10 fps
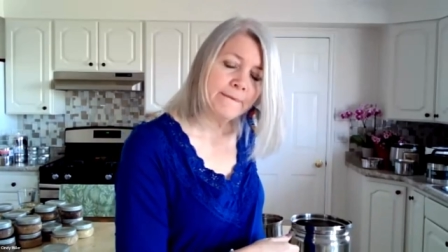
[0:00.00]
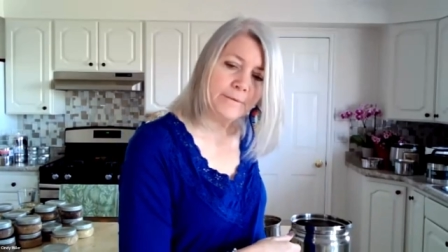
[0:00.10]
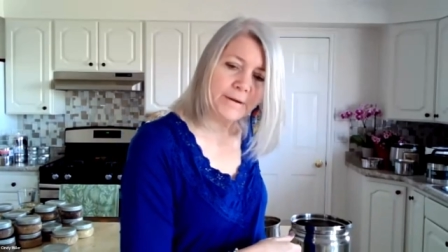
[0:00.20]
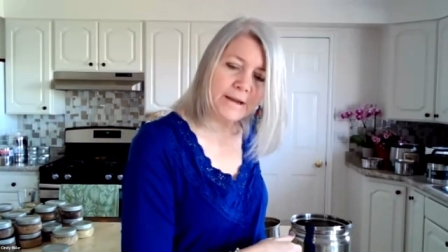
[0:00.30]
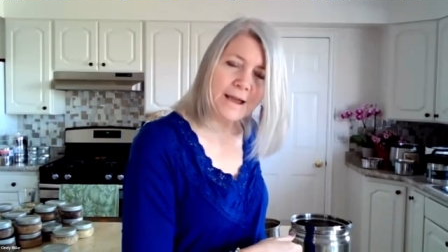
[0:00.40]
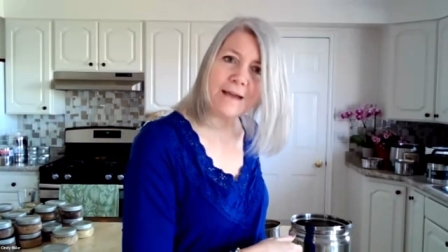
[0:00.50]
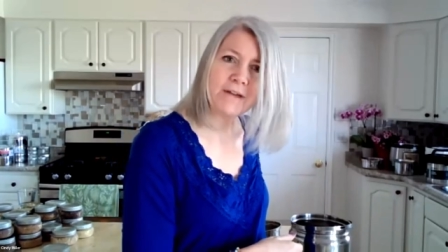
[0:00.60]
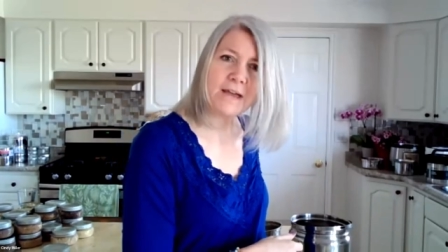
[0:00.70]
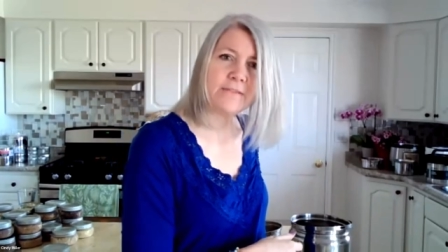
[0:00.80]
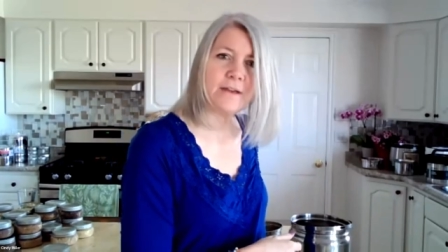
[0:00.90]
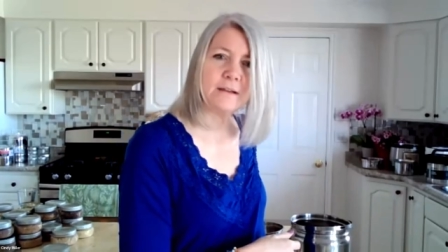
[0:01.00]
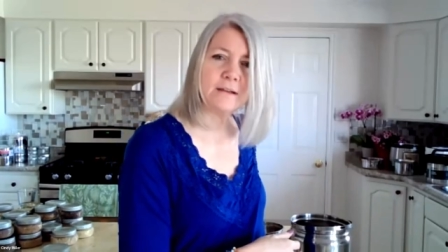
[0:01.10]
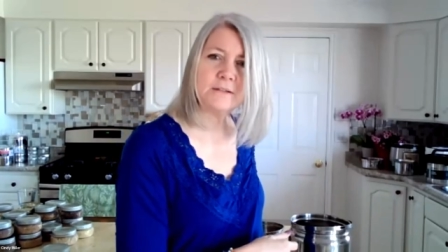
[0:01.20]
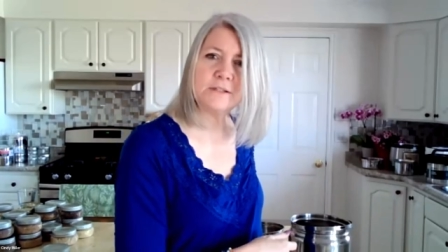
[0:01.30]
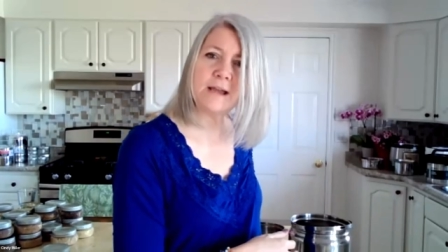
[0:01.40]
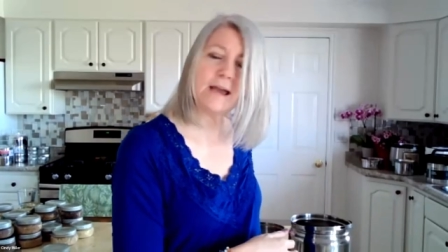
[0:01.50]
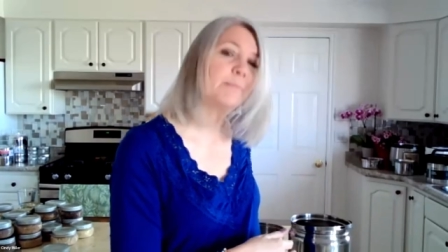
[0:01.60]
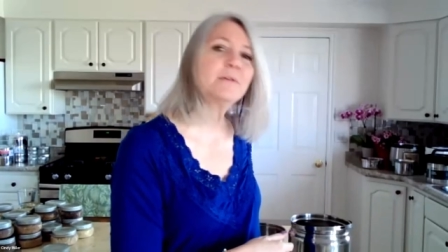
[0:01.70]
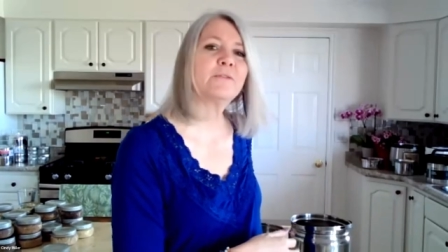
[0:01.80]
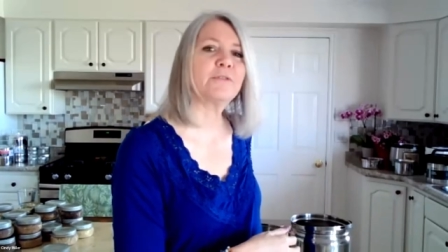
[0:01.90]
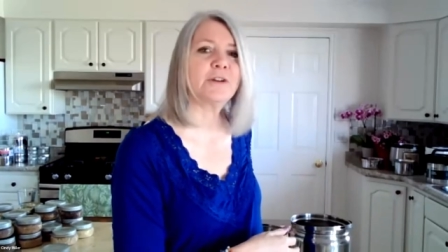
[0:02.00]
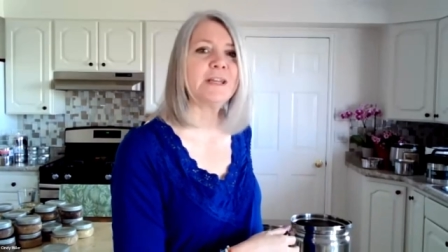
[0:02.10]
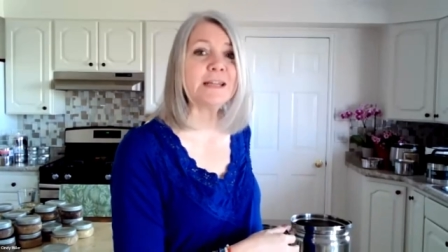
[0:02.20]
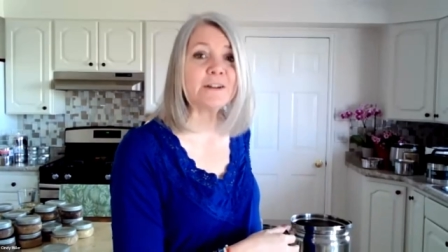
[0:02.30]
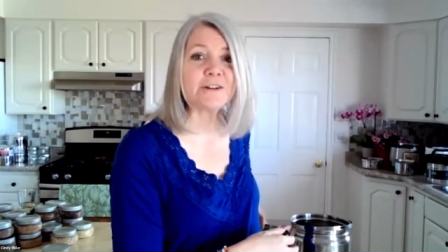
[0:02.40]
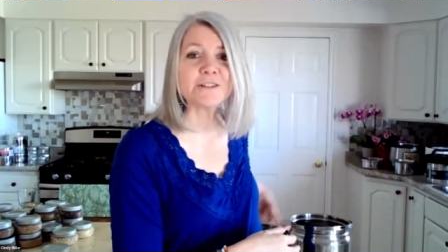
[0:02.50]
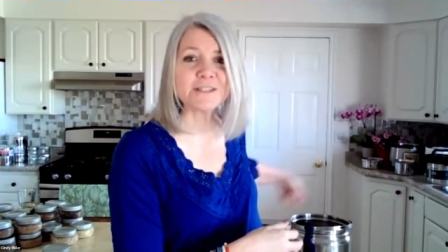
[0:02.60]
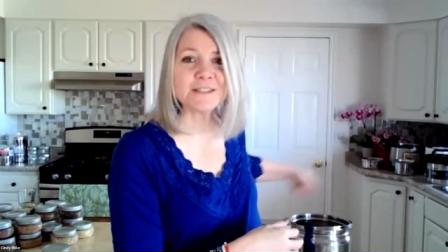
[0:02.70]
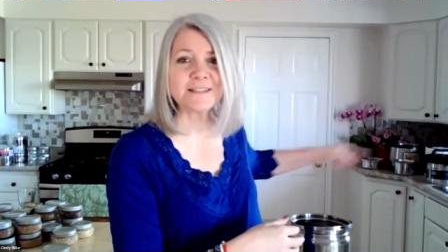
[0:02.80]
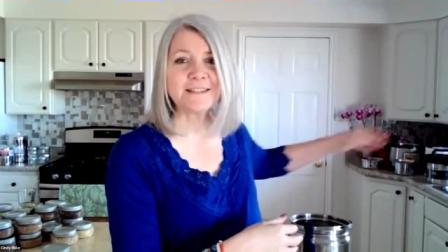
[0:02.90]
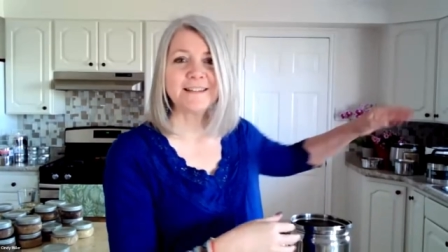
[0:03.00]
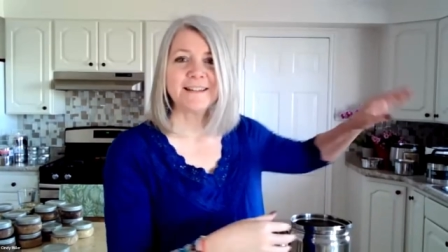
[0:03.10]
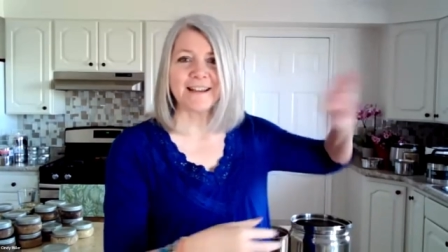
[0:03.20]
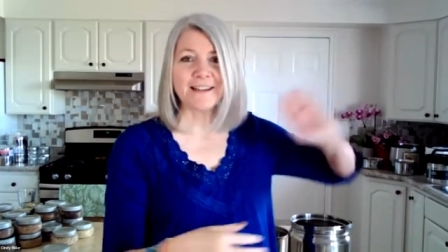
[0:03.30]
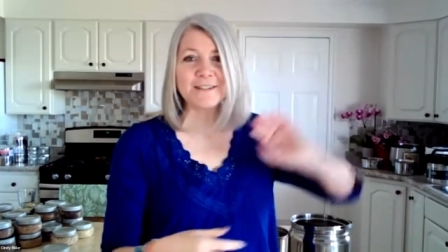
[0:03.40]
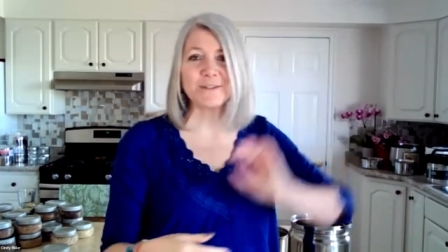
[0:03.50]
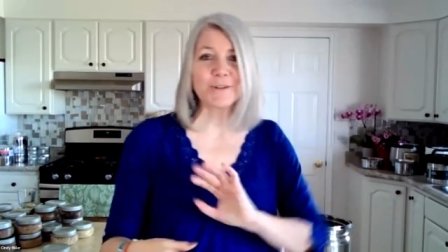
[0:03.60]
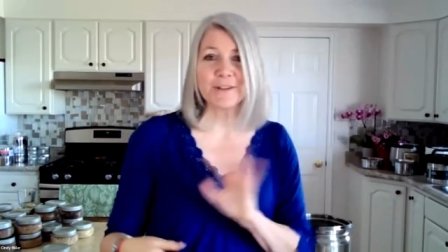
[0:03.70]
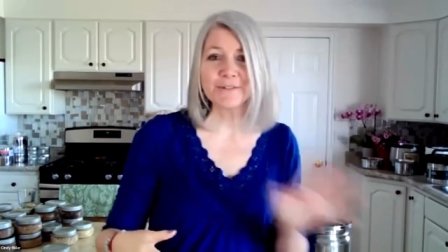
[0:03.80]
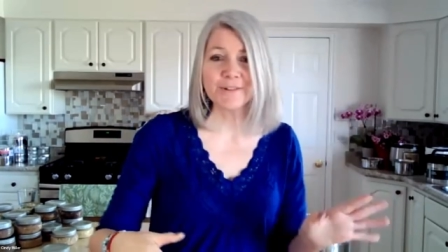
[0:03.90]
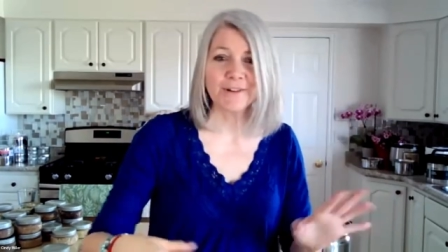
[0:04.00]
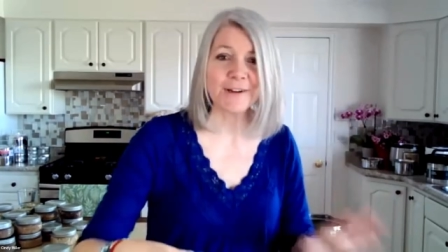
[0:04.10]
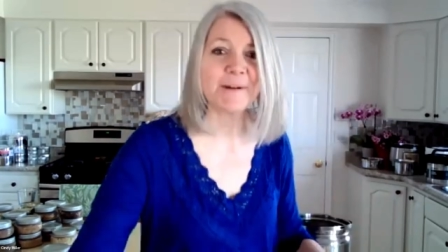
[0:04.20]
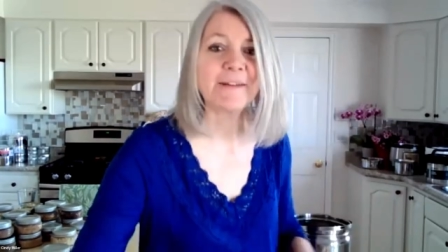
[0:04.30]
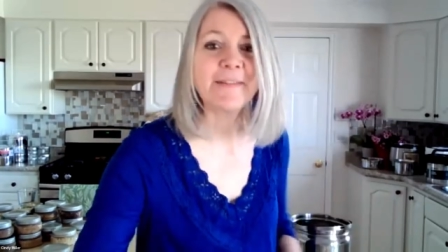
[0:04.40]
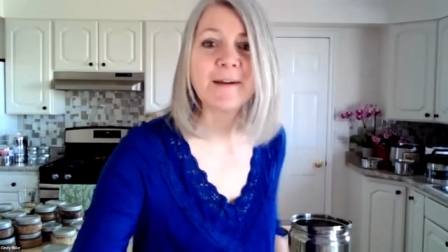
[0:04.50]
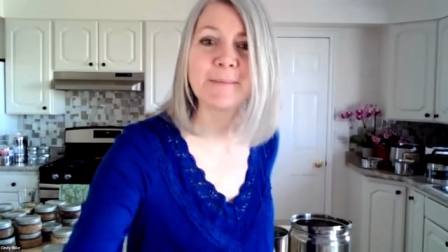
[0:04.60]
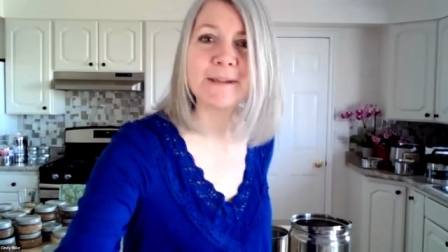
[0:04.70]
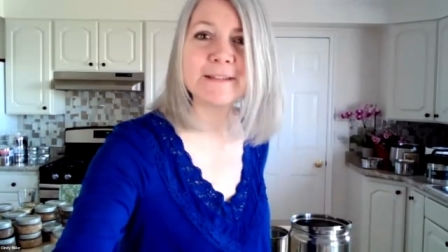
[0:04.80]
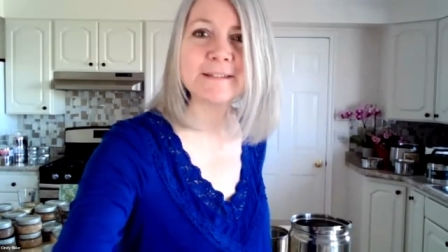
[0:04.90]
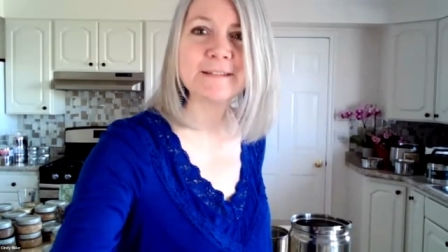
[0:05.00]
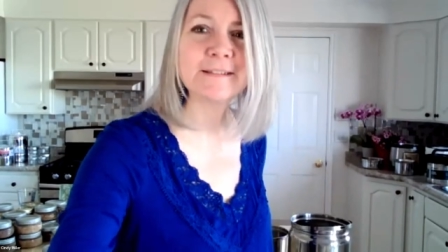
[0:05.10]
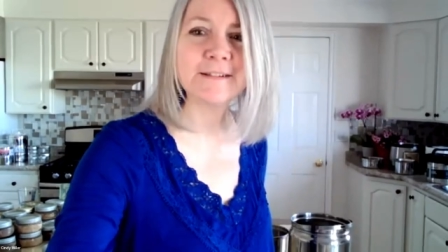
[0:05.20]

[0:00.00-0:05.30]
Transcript: Anyway, I haven't had that happen for years. I totally forgot about that piece.